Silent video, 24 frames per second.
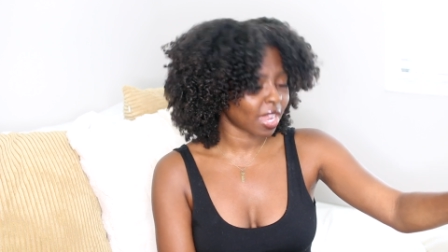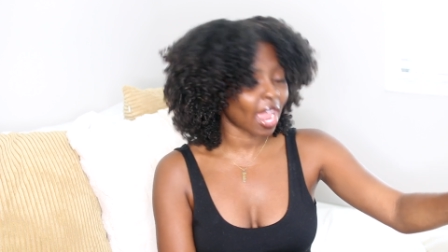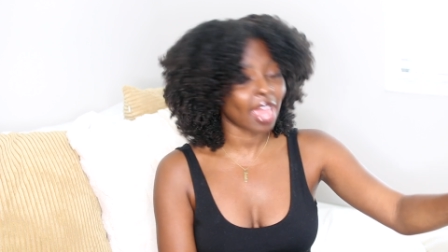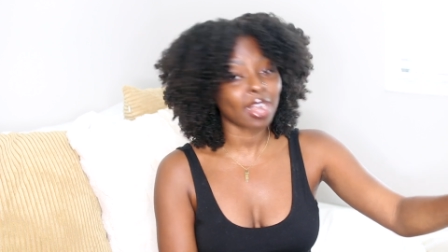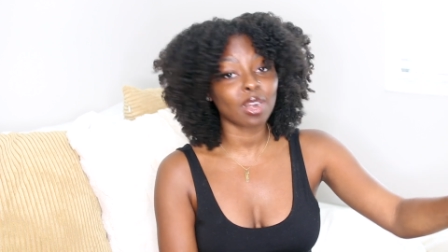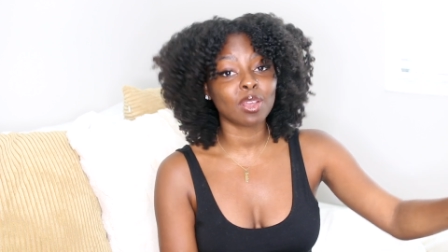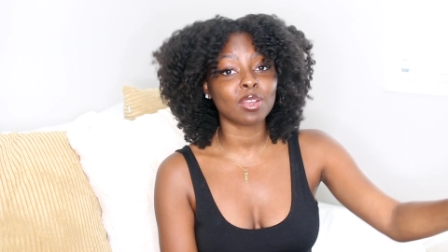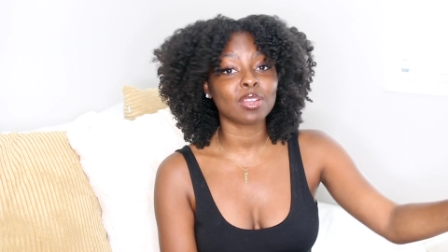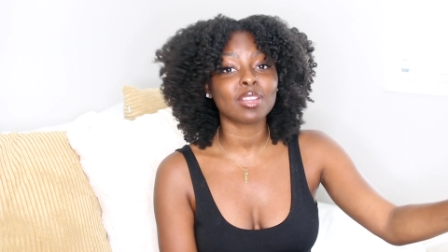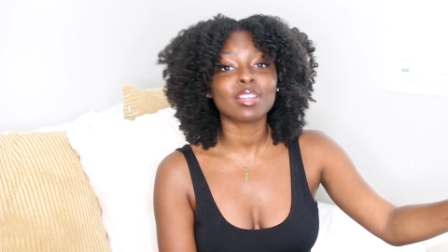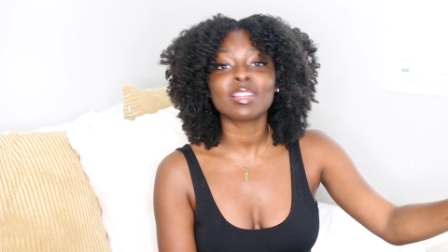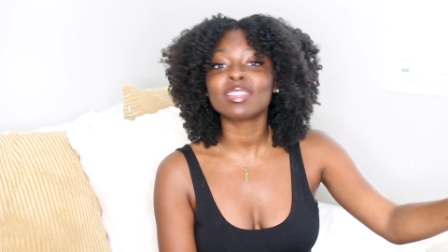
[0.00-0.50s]

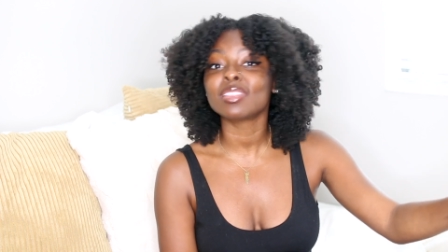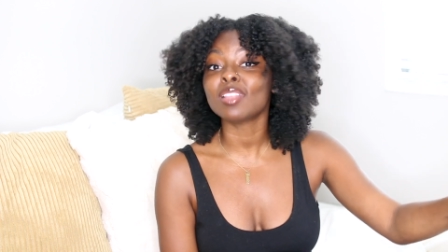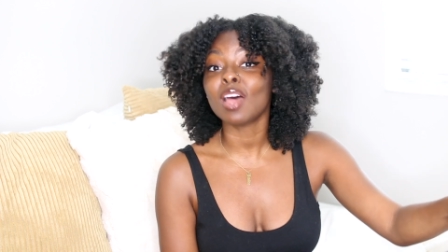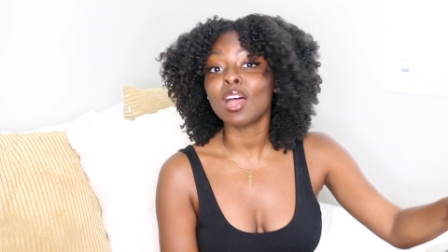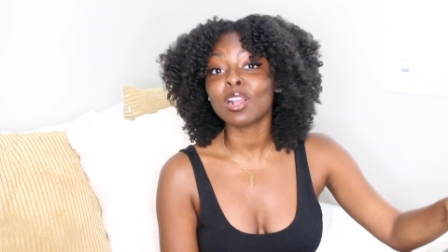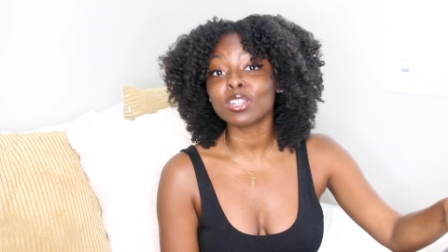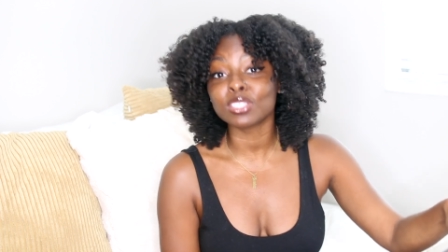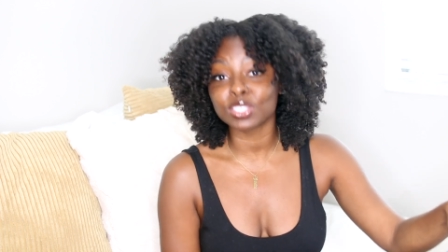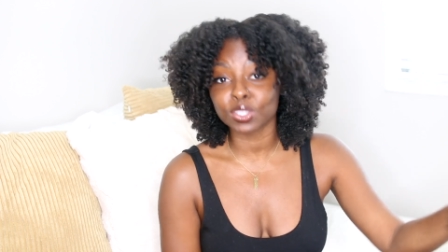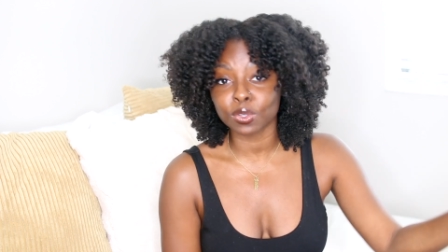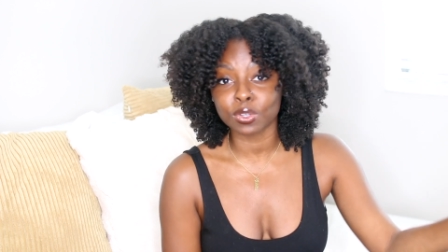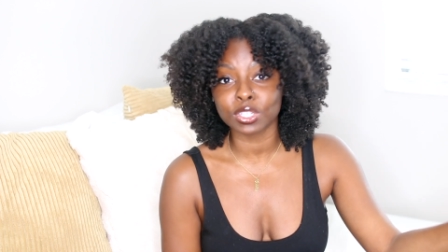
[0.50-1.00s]
I don't,
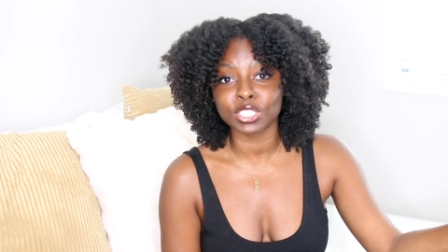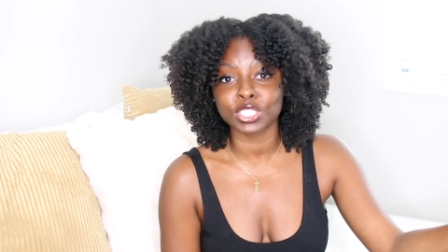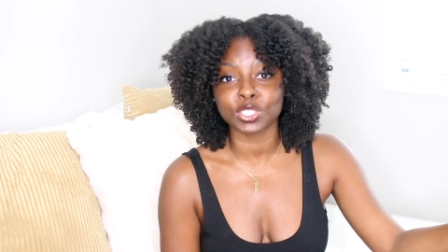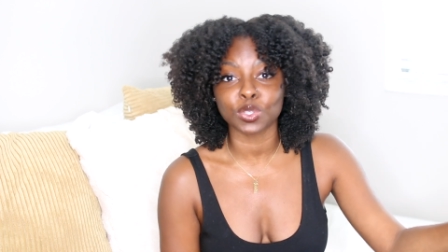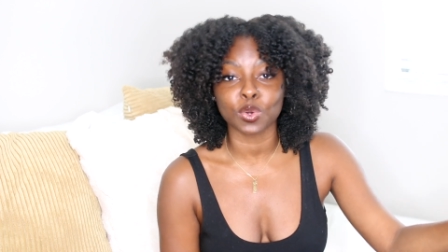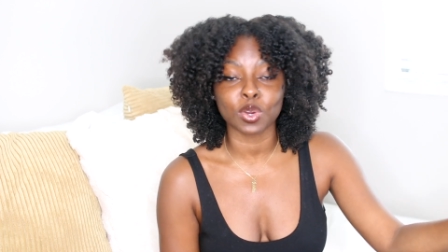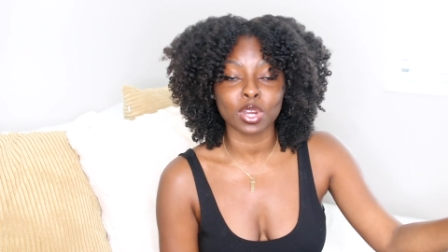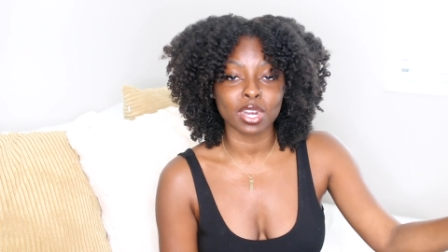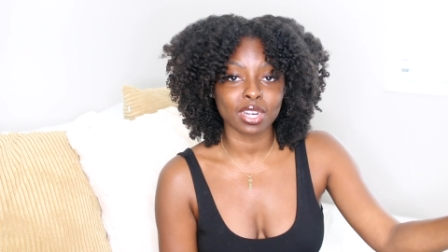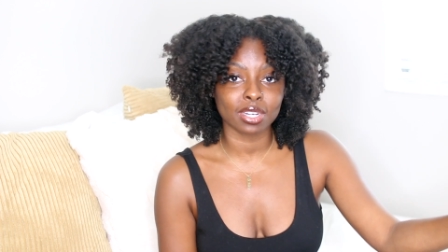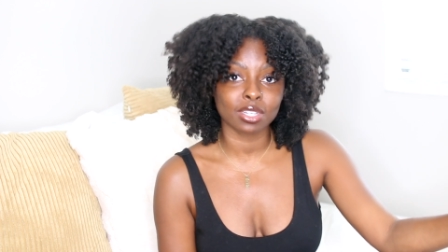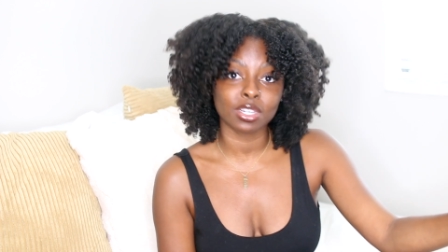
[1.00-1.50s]
long story
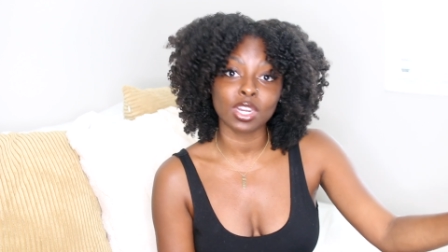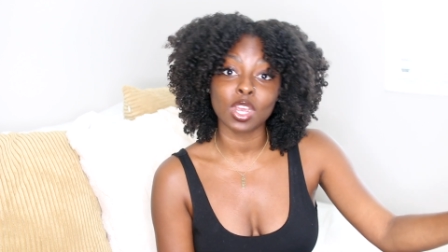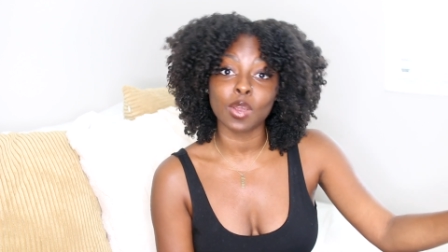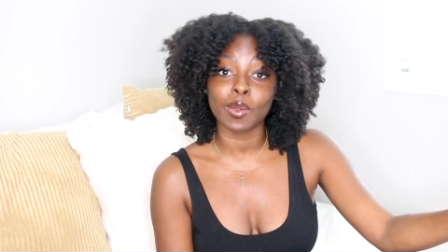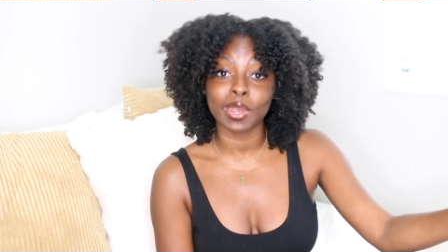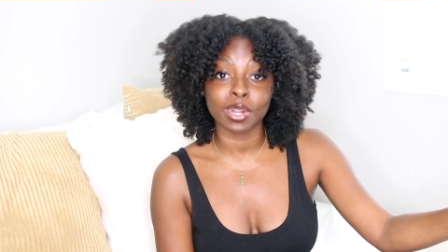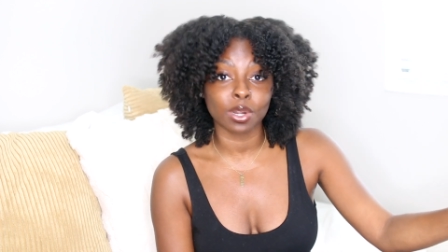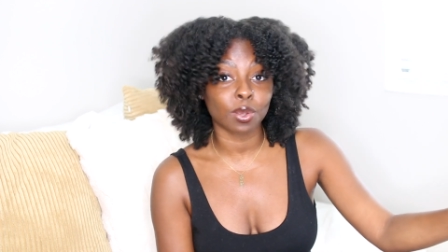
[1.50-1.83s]
short, no,